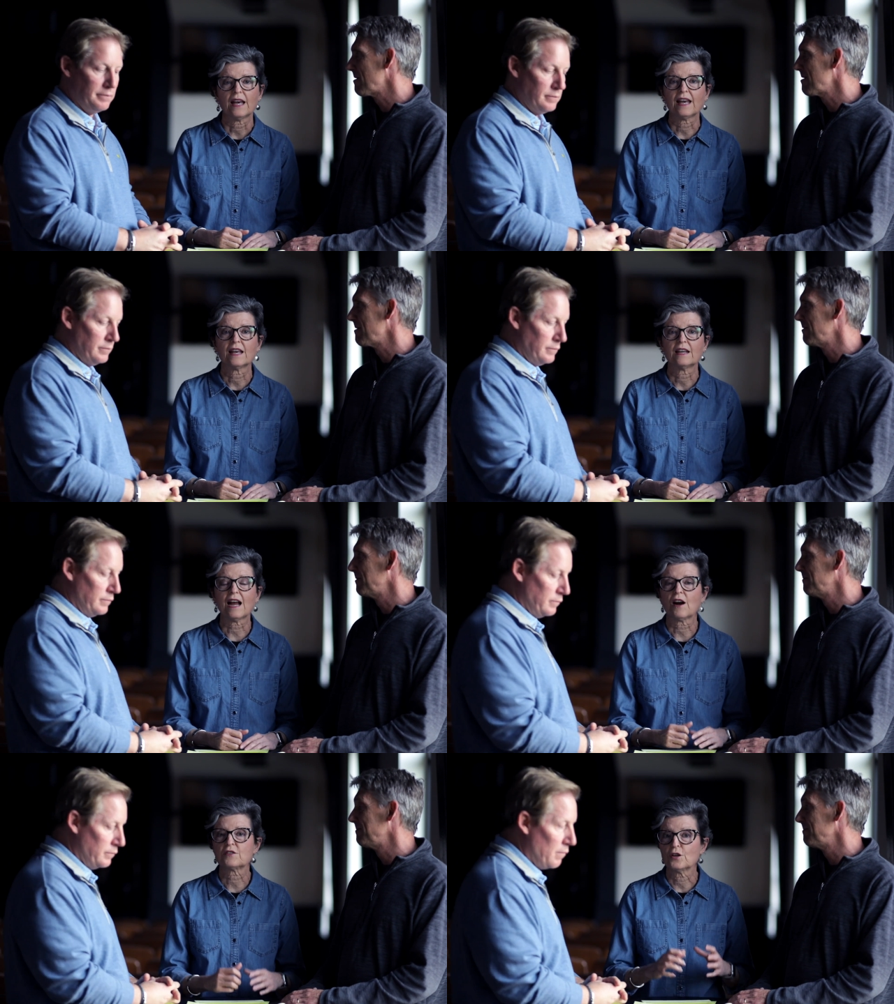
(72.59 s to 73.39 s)
Speaker 1: And
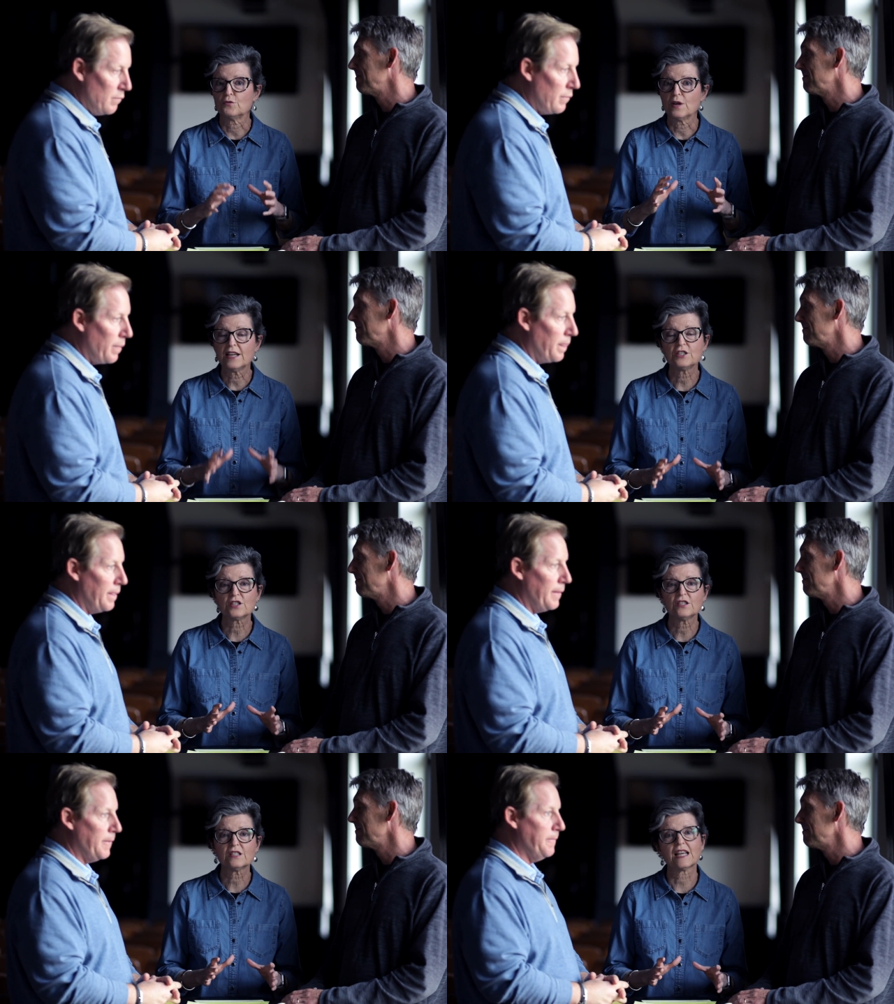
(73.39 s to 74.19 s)
our
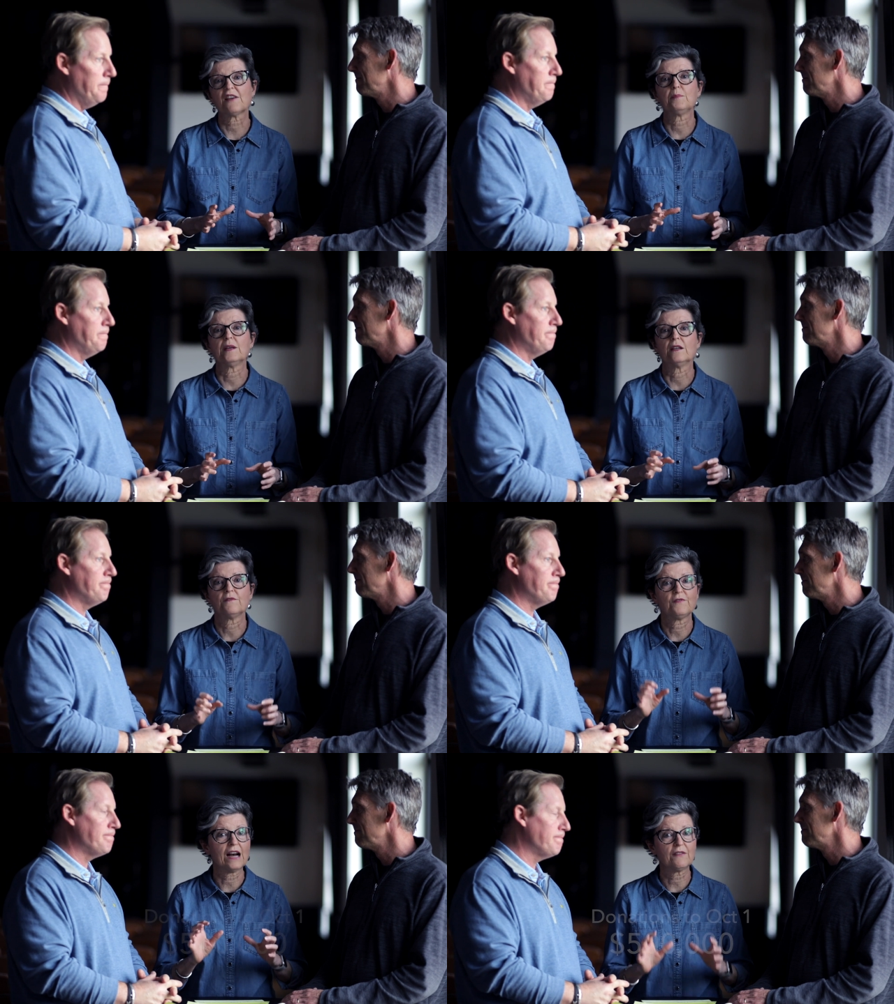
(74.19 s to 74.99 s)
donations have been
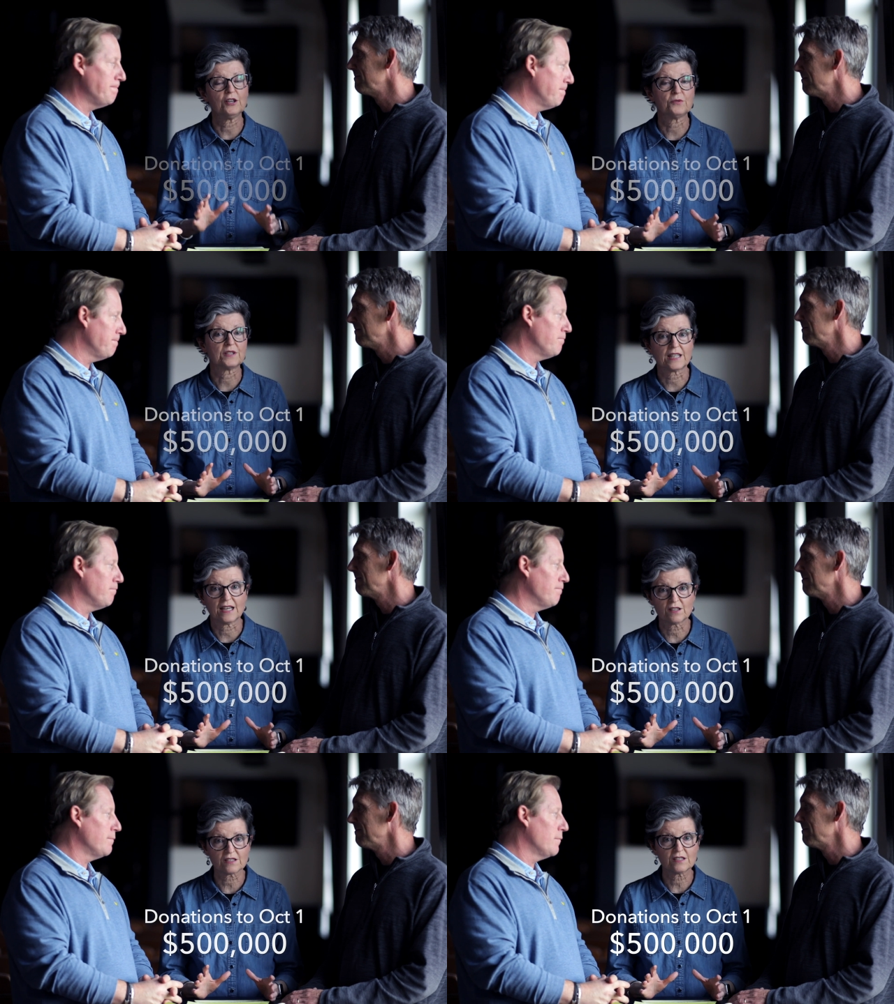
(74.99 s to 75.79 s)

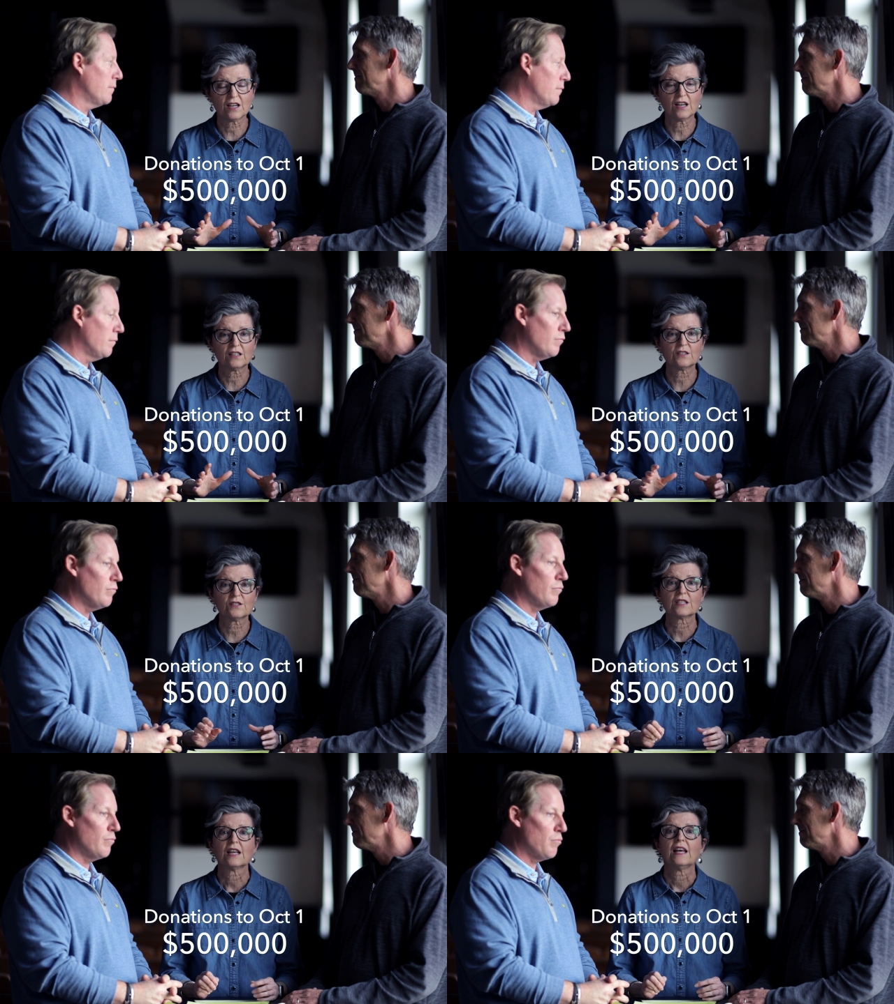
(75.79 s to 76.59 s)
$500,000,